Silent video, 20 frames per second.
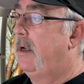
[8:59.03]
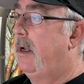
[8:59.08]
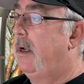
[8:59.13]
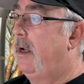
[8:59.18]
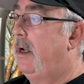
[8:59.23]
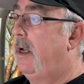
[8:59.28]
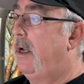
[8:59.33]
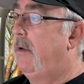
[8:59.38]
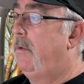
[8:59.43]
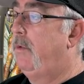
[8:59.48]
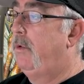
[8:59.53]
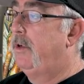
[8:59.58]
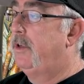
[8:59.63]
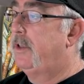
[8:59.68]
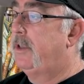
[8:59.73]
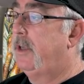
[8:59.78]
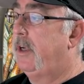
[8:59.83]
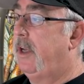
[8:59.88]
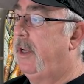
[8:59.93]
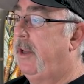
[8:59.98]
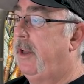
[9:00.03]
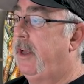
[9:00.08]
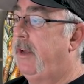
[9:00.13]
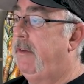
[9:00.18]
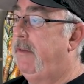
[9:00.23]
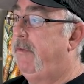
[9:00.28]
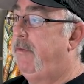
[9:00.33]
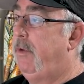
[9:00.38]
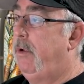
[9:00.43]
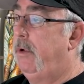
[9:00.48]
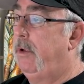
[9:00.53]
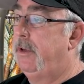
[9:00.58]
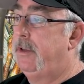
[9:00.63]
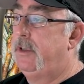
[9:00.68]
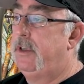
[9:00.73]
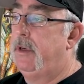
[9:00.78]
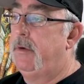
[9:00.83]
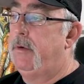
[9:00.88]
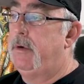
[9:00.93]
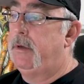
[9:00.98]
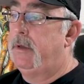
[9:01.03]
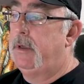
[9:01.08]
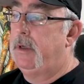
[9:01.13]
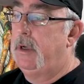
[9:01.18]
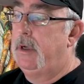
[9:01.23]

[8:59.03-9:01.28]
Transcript: And we're just going to click fuel in general.